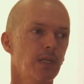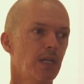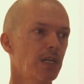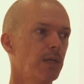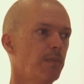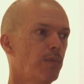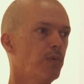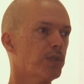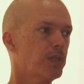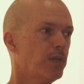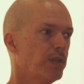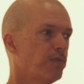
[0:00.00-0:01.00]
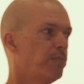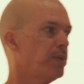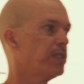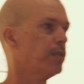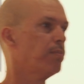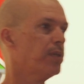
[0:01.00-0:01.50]
Um, what kind of
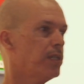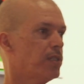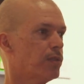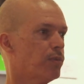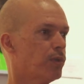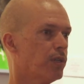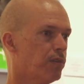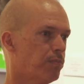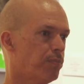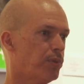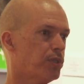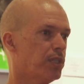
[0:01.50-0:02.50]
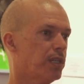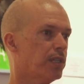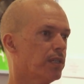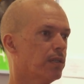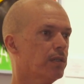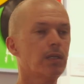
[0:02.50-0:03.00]
bits and pieces would I have put
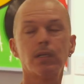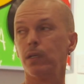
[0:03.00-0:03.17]
together